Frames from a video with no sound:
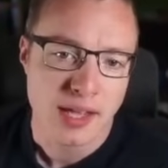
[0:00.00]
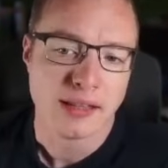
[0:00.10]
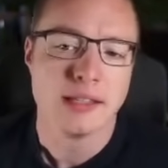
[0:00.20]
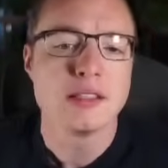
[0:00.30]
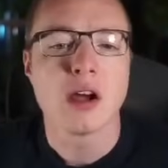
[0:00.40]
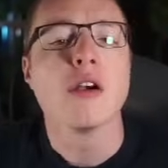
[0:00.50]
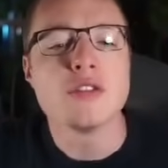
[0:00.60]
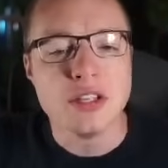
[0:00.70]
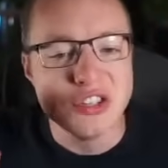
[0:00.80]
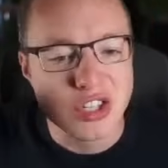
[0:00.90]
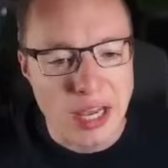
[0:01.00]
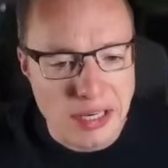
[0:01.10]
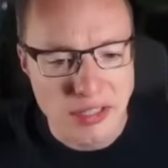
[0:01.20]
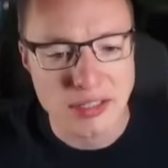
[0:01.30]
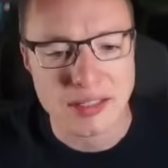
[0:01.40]
And this RFC
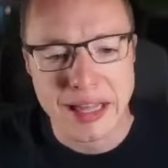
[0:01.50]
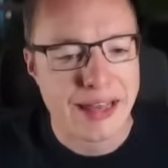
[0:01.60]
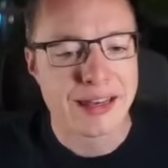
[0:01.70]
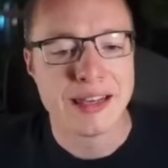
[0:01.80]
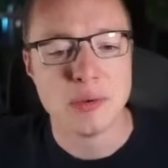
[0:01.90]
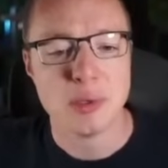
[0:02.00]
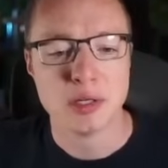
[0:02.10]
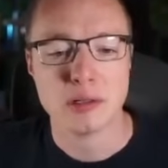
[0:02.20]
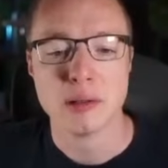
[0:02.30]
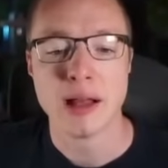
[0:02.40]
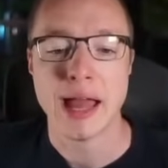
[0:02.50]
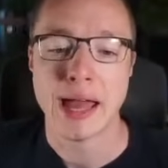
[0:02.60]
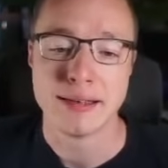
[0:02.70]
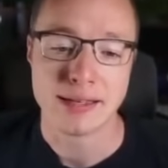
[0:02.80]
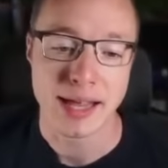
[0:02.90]
changes that. It will
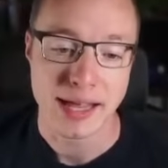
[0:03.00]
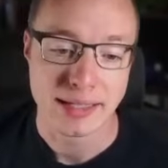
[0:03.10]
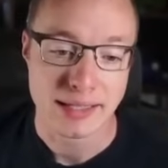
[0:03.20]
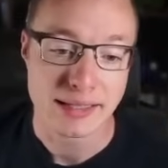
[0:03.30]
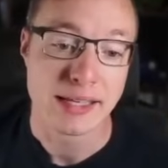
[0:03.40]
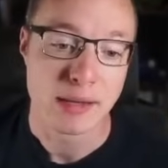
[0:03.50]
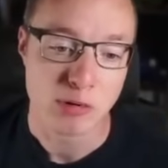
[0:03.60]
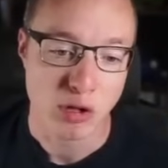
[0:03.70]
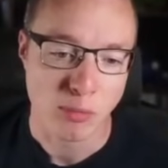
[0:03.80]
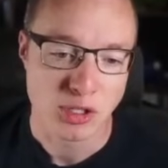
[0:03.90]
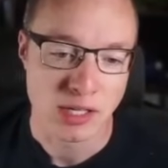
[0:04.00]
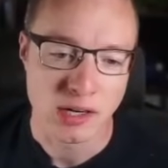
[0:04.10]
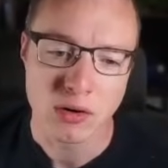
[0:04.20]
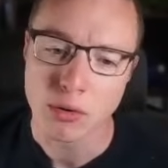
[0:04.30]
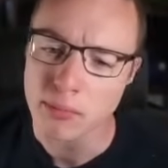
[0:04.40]
add a disable option
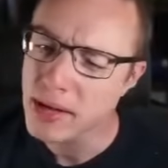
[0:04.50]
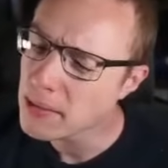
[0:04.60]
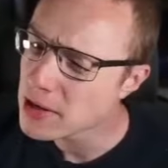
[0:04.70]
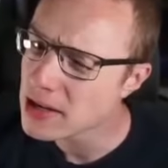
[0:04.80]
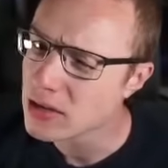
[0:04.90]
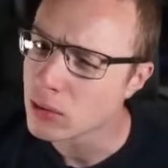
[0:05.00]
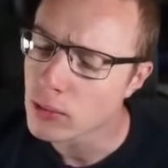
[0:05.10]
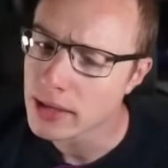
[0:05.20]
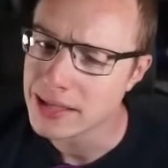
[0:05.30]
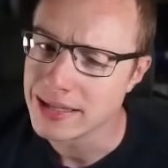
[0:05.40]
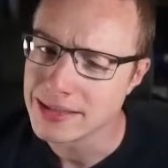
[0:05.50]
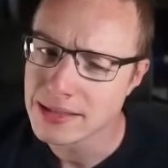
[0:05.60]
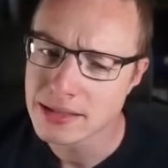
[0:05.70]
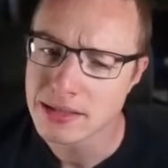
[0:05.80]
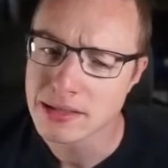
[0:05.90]
here, or maybe it already
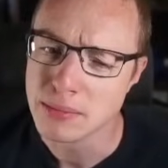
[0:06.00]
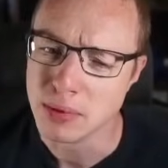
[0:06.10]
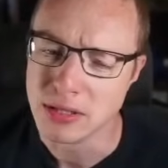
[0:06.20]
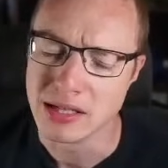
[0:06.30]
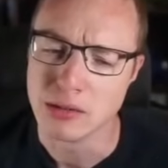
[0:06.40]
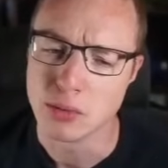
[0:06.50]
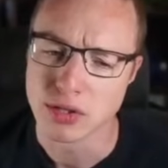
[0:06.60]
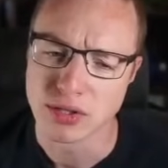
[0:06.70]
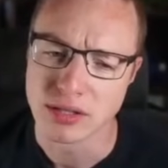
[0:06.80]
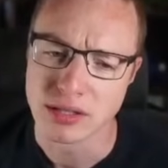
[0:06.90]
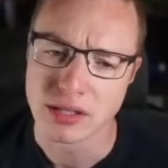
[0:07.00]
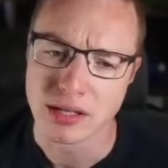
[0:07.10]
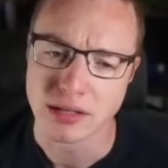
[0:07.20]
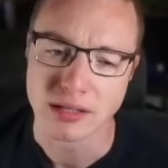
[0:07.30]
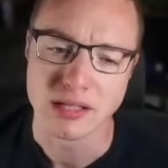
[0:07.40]
existed, but it wasn't
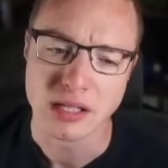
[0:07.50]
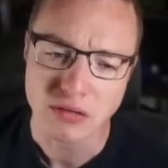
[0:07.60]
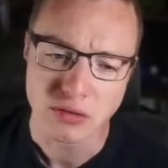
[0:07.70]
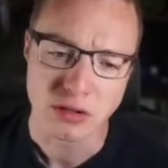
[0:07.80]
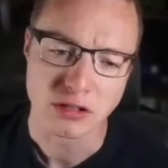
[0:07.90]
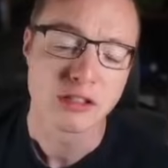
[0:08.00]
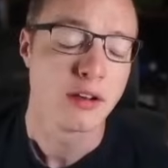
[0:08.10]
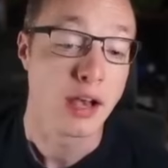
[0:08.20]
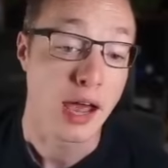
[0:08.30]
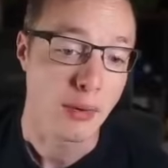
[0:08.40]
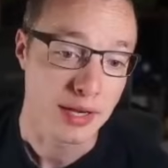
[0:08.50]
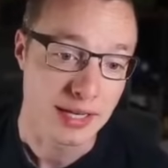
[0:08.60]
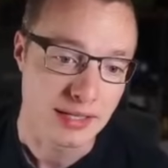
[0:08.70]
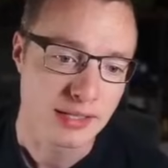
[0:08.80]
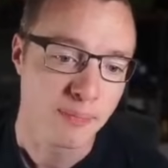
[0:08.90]
the default. Now it
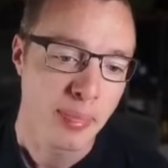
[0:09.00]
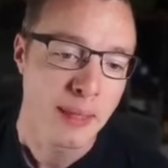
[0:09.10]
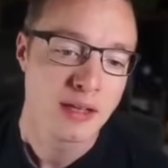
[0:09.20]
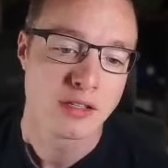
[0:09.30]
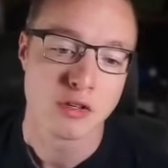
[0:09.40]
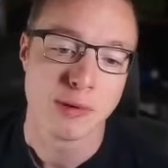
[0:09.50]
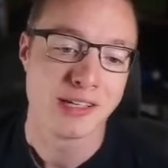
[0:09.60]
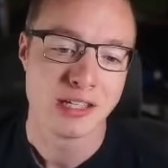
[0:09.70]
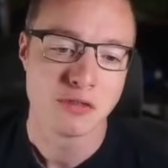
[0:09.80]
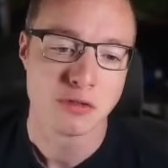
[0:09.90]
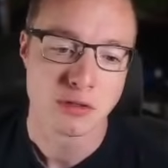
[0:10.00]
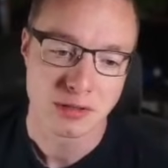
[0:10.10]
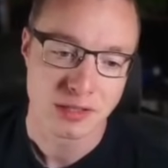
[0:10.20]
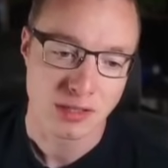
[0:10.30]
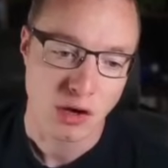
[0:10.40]
is. So by
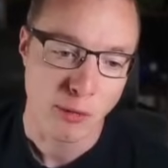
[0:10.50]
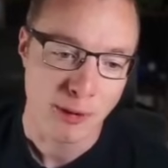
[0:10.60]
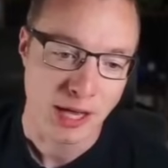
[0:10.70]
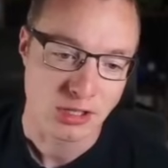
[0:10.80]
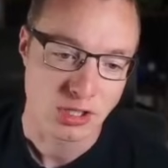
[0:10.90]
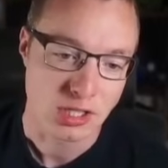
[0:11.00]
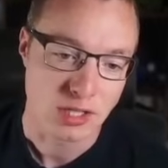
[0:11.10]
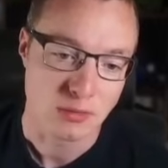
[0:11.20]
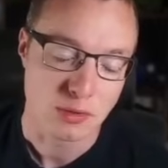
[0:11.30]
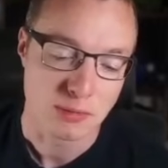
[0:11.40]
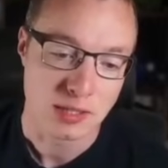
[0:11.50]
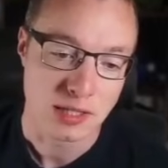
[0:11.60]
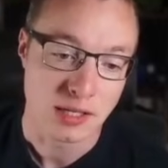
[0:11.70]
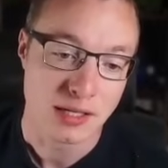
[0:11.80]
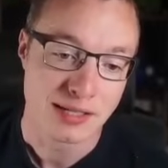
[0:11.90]
default, opcache JIT will
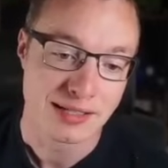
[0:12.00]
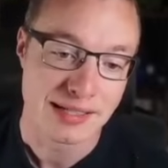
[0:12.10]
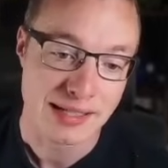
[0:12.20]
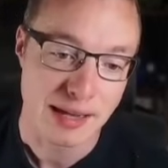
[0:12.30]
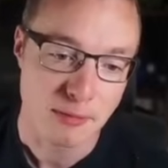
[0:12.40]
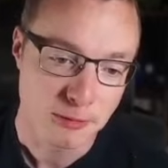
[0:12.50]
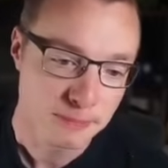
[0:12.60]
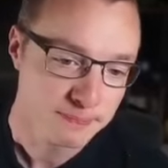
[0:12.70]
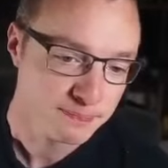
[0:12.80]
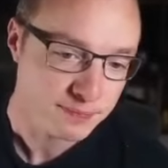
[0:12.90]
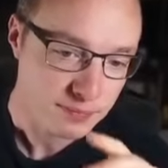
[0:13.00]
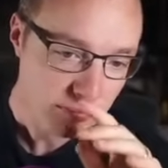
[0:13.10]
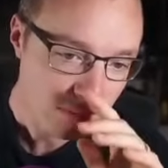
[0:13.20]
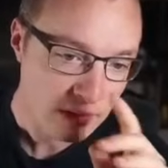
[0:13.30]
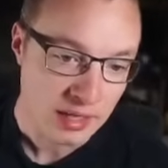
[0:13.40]
be disable,
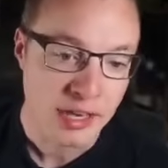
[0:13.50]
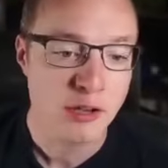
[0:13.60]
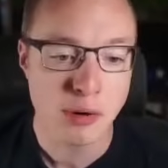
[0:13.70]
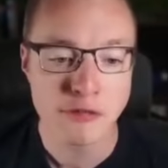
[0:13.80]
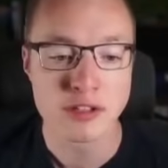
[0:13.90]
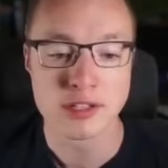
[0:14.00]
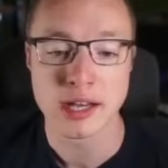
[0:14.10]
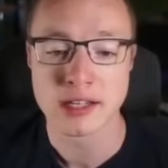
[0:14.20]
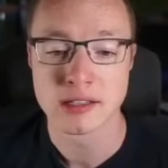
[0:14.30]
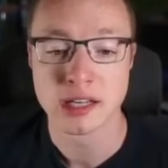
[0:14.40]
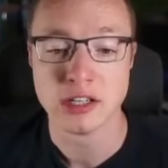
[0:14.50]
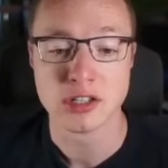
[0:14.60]
and the buffer size can